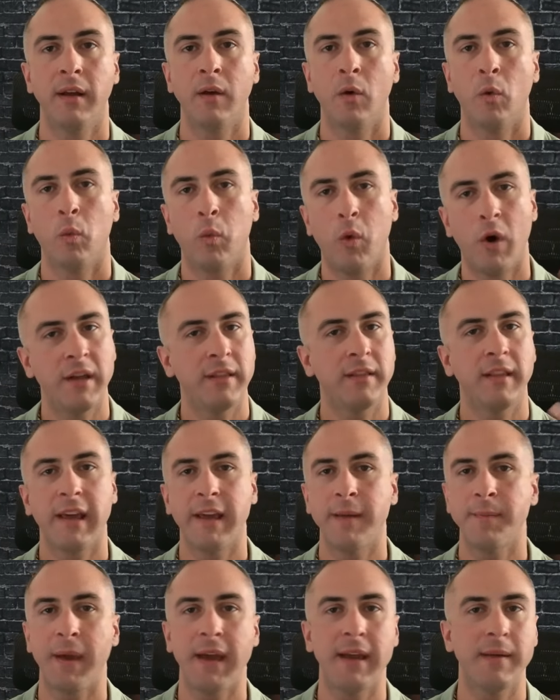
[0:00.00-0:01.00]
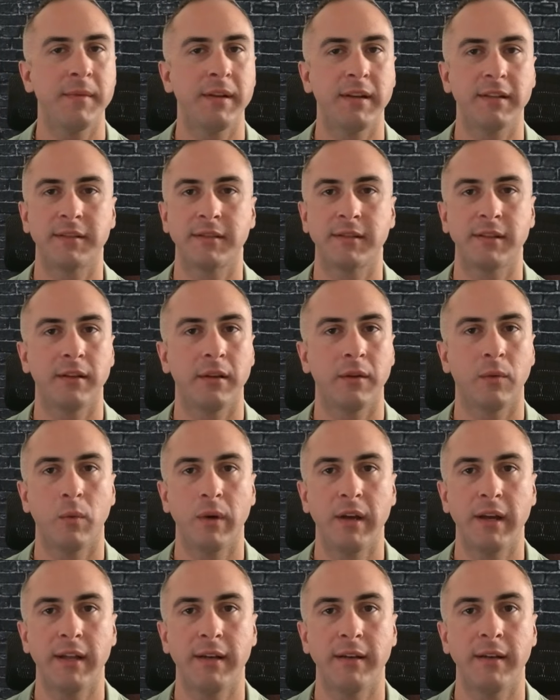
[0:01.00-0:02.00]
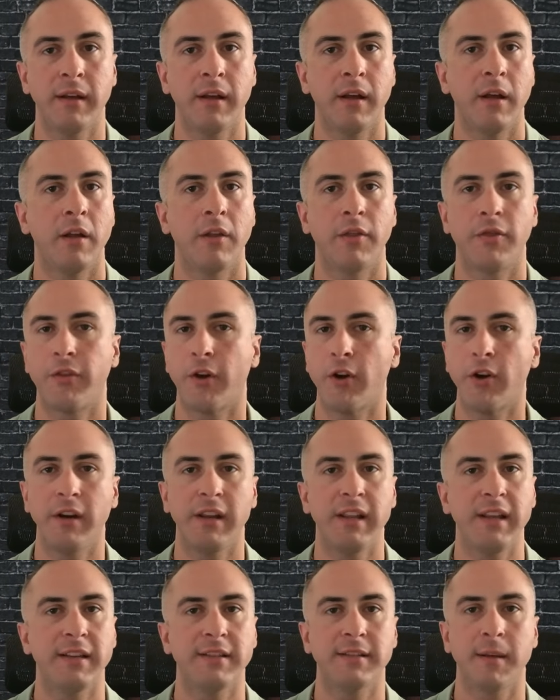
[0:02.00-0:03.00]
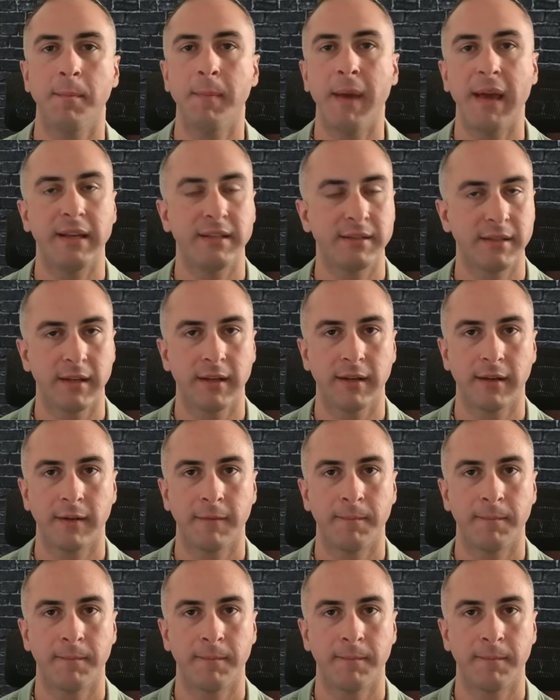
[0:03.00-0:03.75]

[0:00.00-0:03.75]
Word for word: One late payment is still a win. 30 is amazing.